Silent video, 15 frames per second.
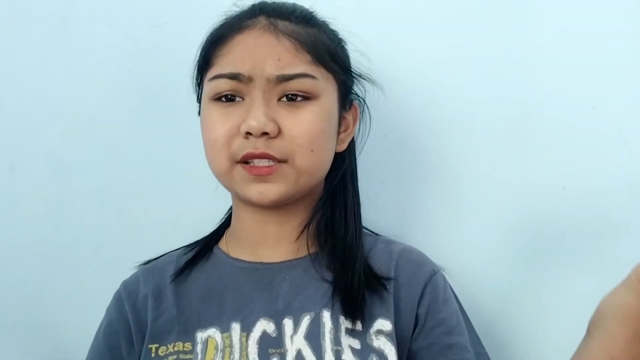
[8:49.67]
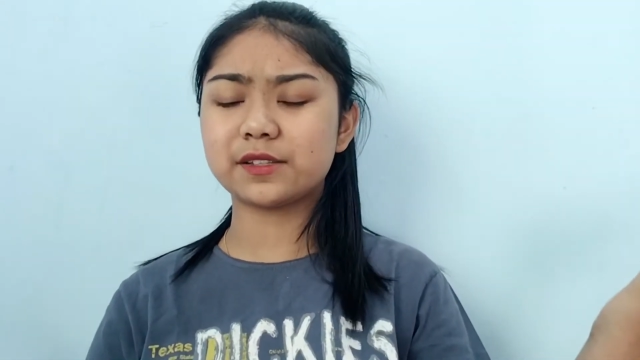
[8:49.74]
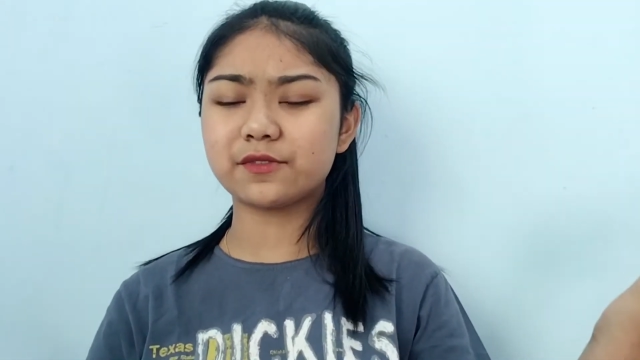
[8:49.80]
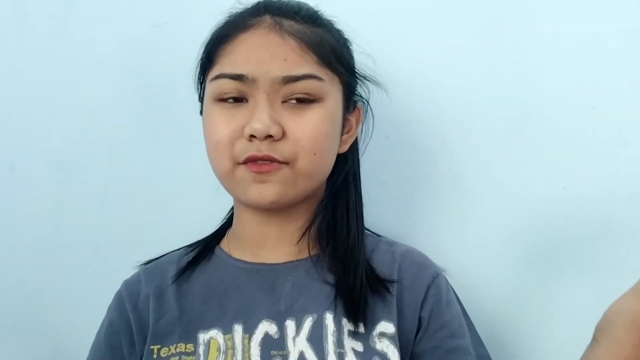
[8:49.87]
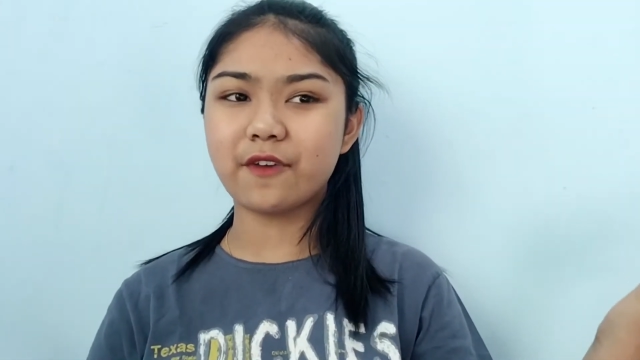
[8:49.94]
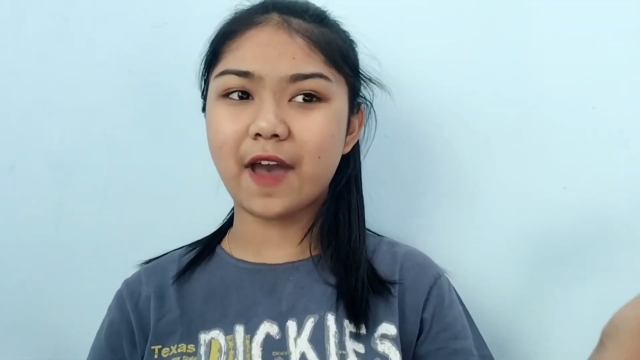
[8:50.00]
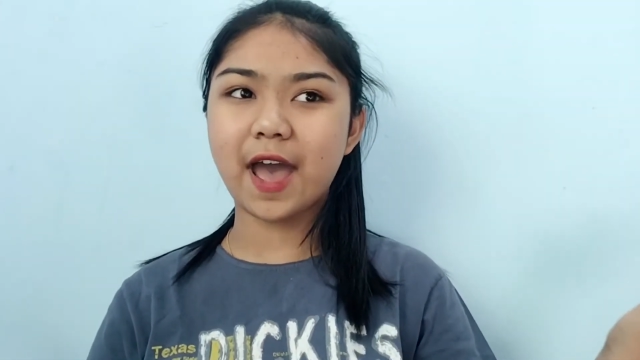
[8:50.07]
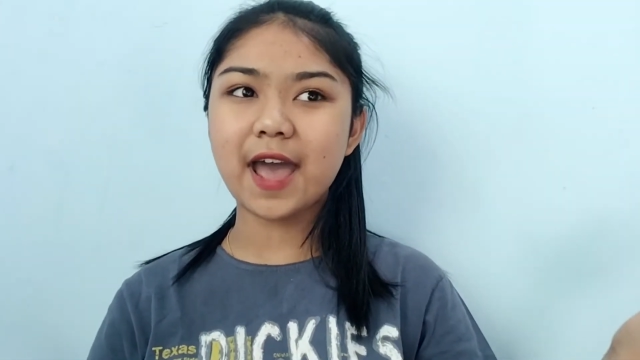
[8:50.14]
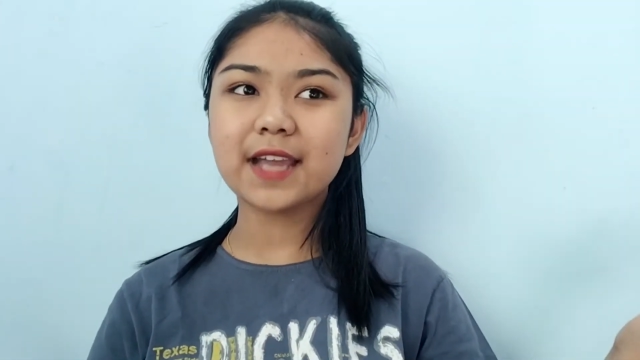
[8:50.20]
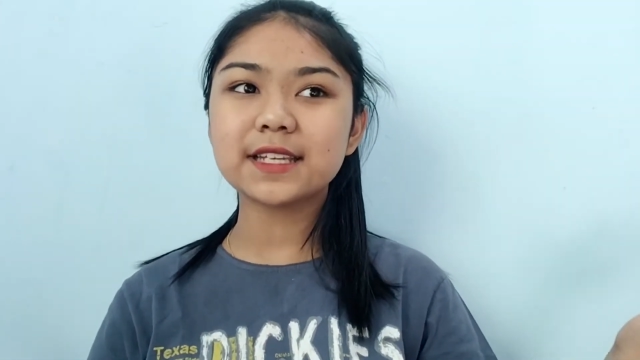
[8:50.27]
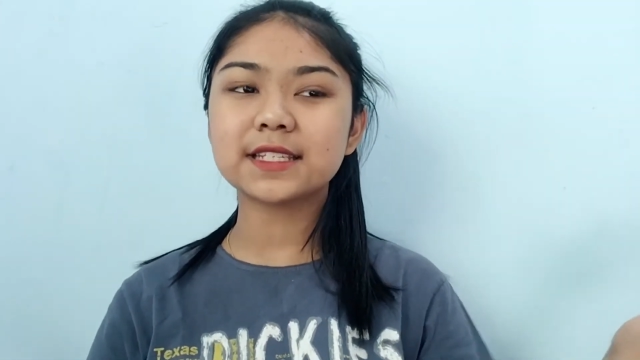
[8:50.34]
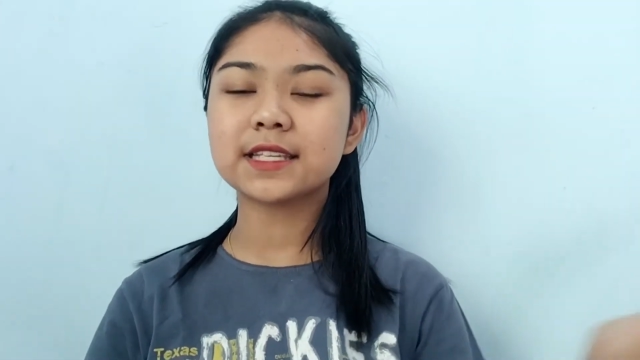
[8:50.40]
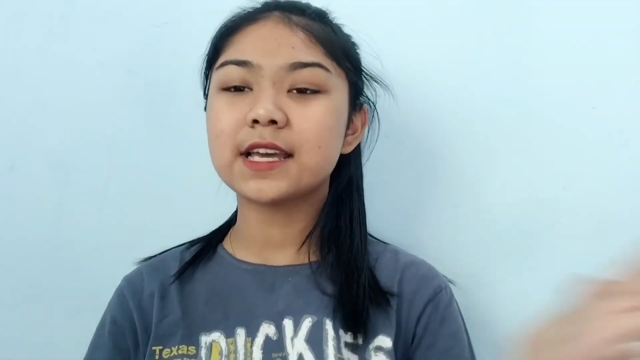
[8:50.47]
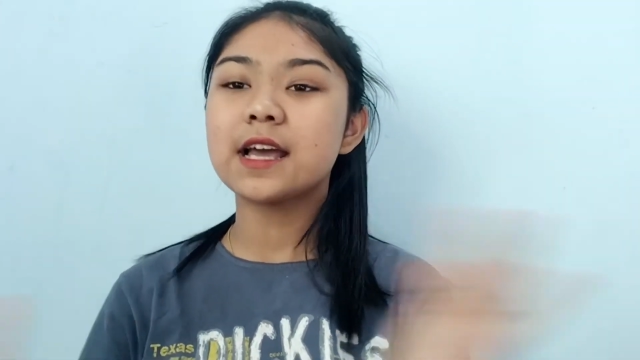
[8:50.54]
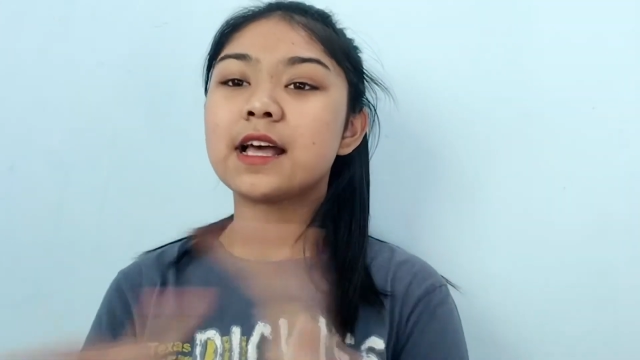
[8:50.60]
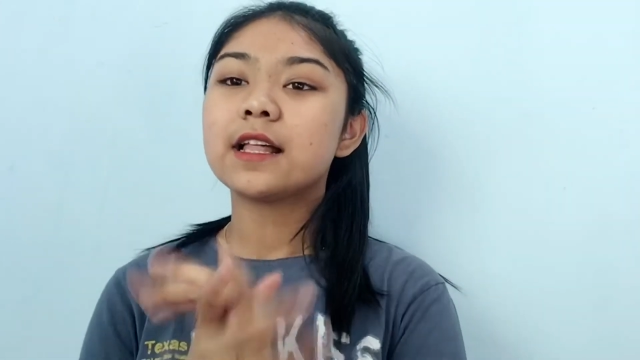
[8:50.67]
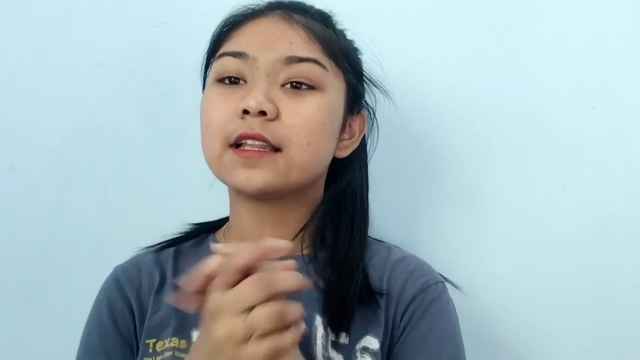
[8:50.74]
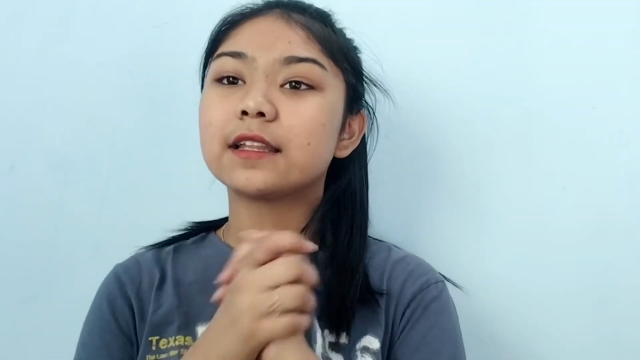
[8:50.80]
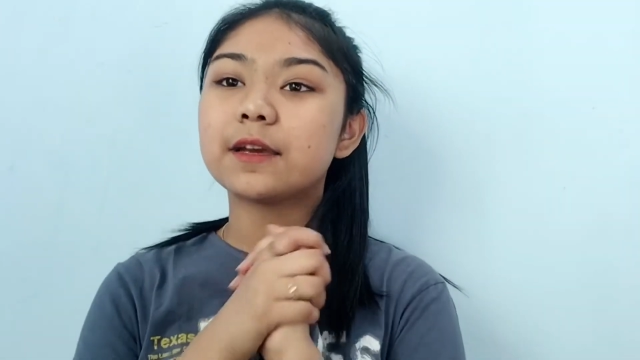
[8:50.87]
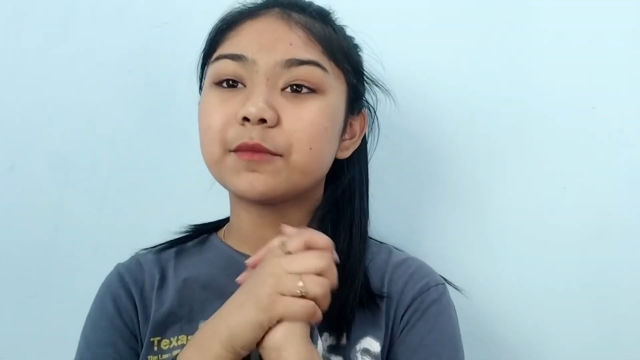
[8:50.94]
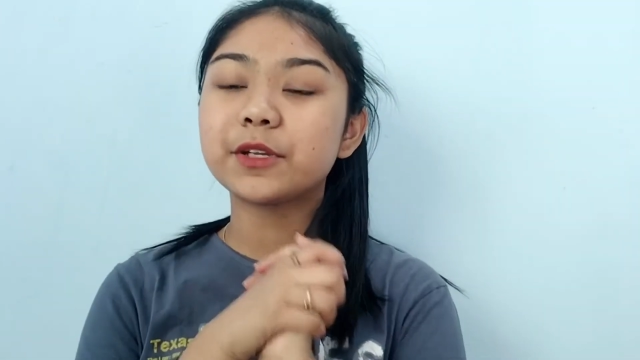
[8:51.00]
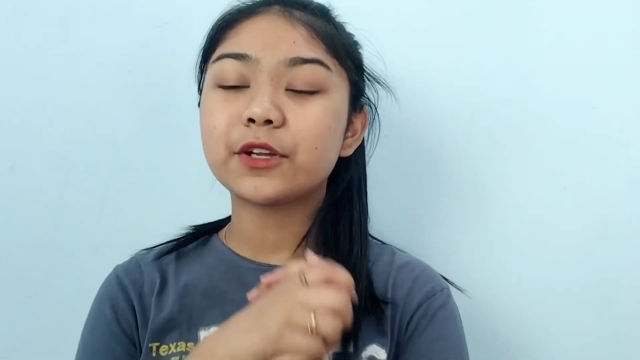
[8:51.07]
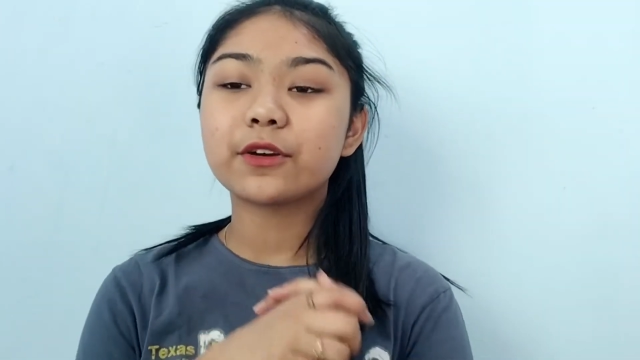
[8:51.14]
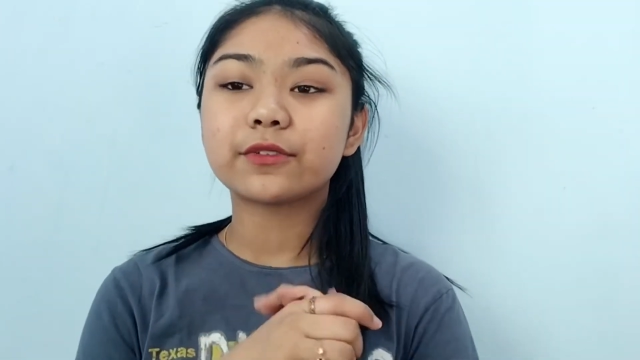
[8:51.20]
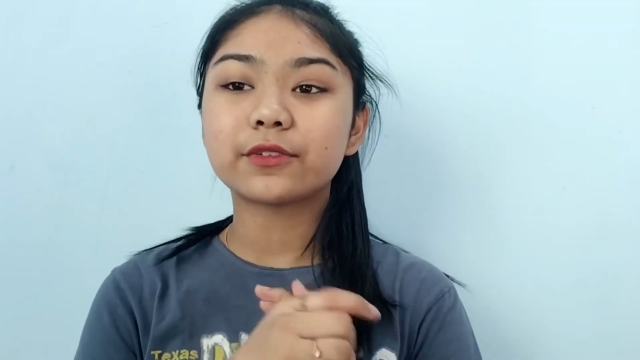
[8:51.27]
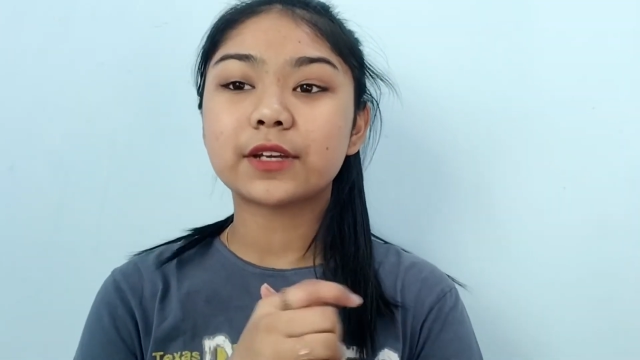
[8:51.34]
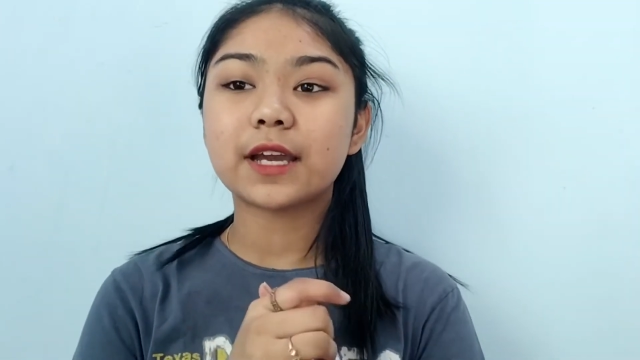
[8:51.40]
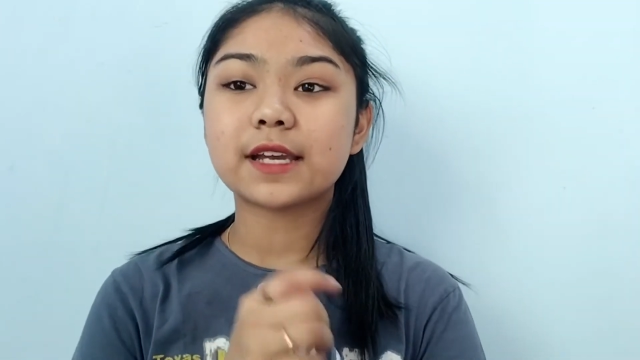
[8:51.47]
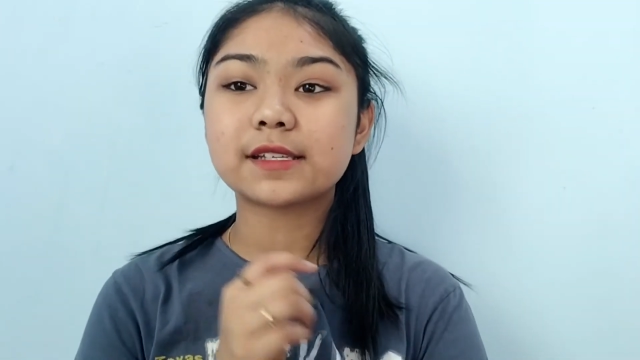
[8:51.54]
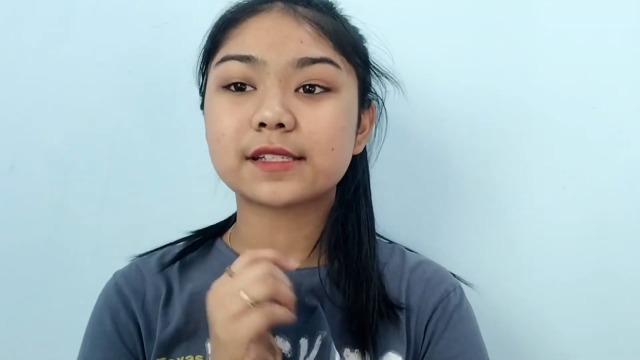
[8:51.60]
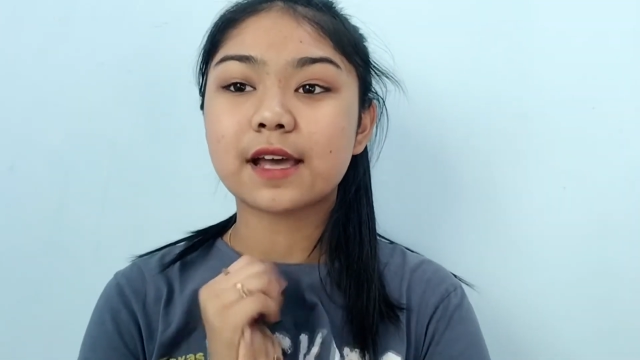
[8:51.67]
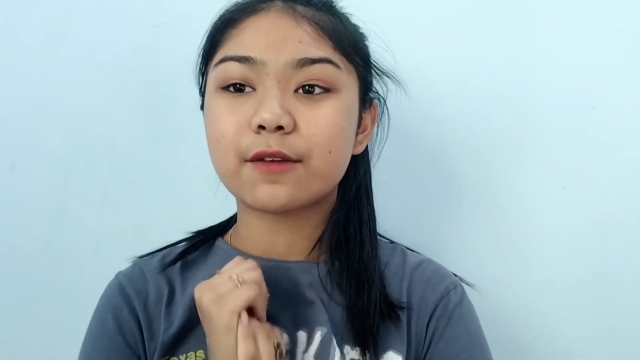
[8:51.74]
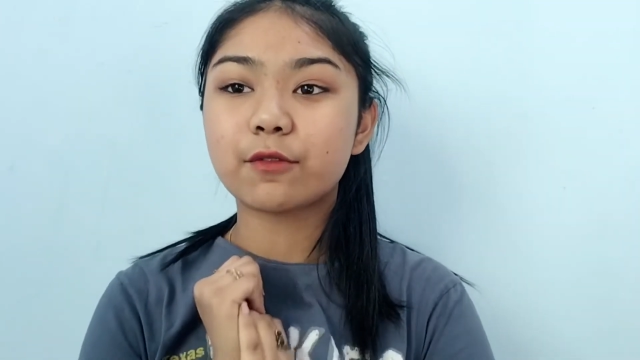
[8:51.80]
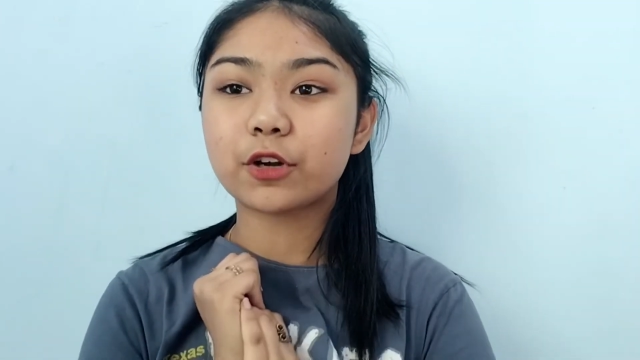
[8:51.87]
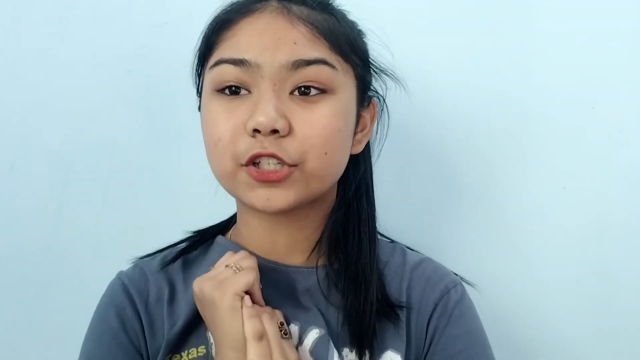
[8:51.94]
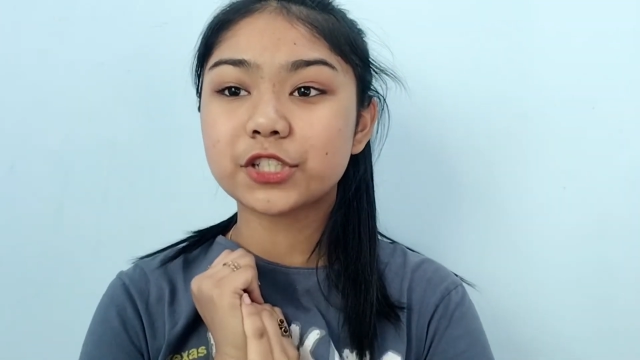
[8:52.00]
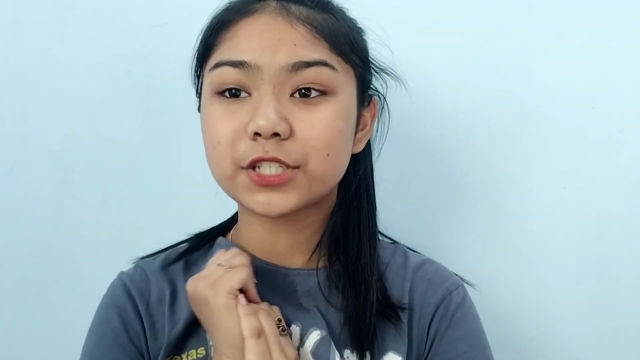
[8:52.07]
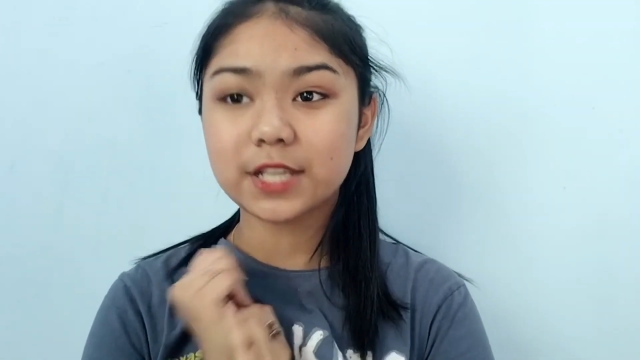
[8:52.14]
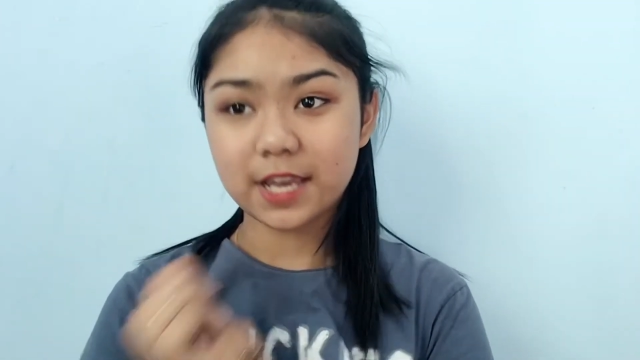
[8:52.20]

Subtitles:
In fact, let me know if you guys have watched